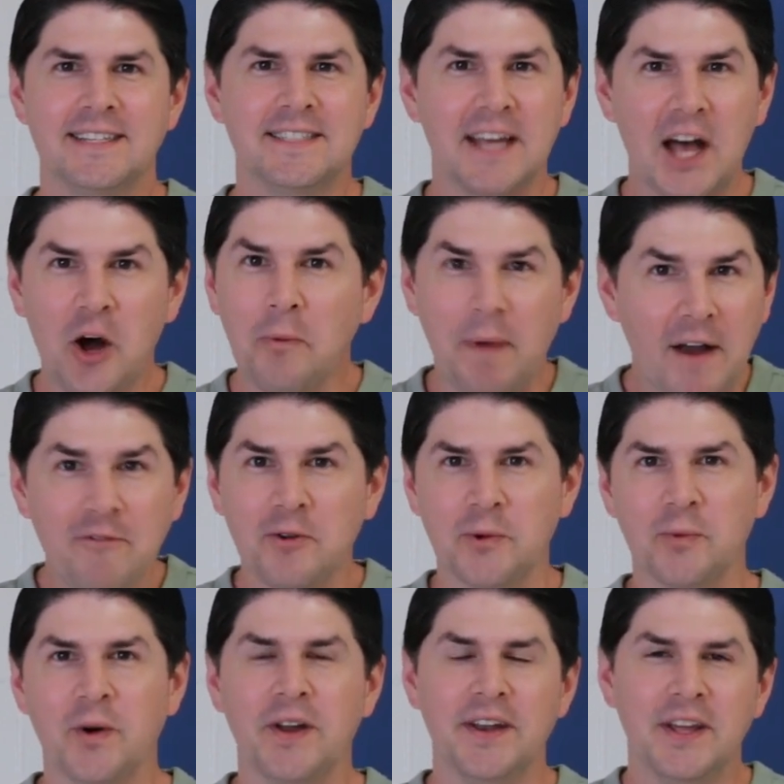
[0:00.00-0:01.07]
to help
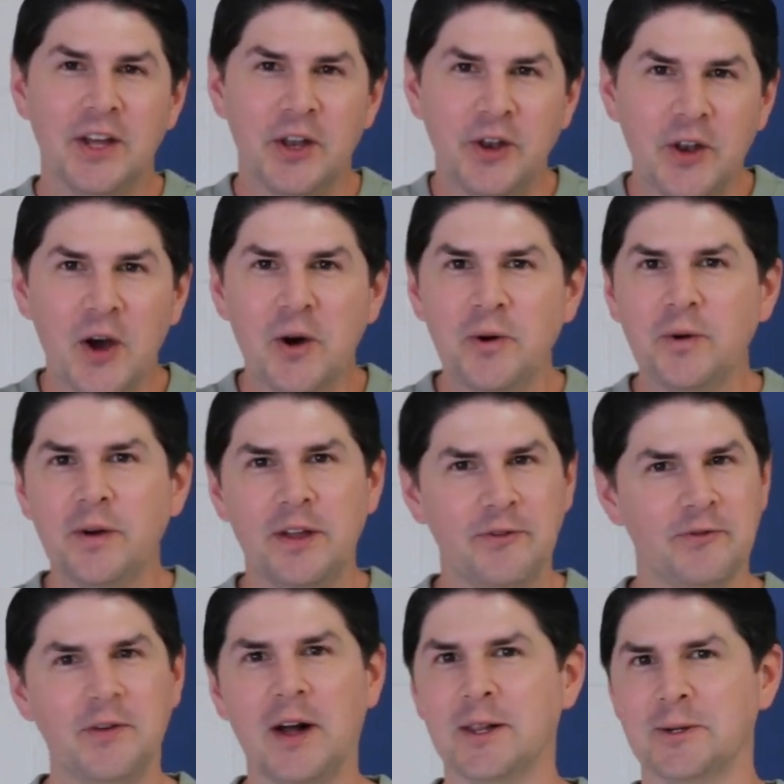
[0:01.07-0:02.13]
everyone know
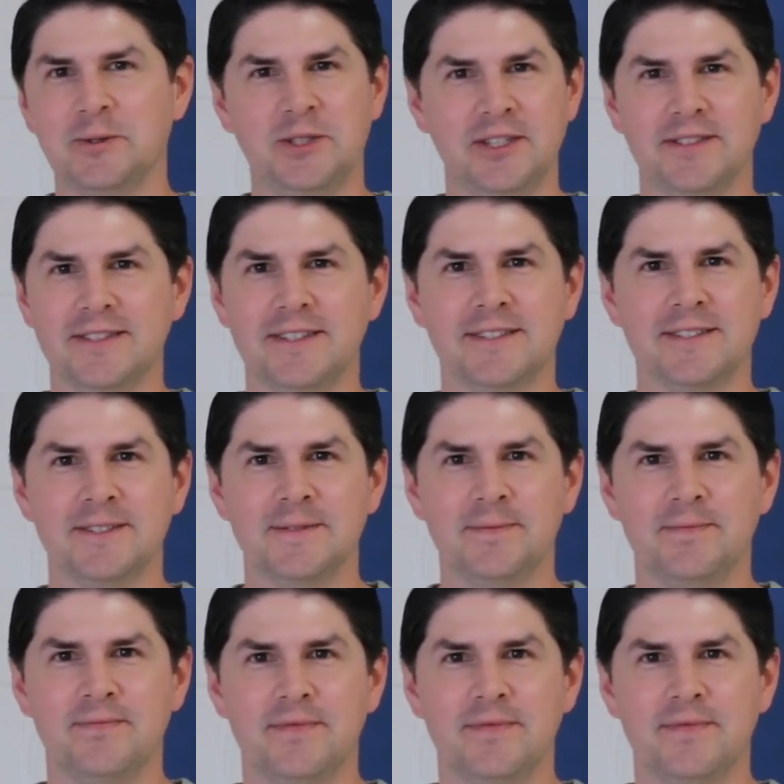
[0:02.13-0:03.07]
and follow Jesus.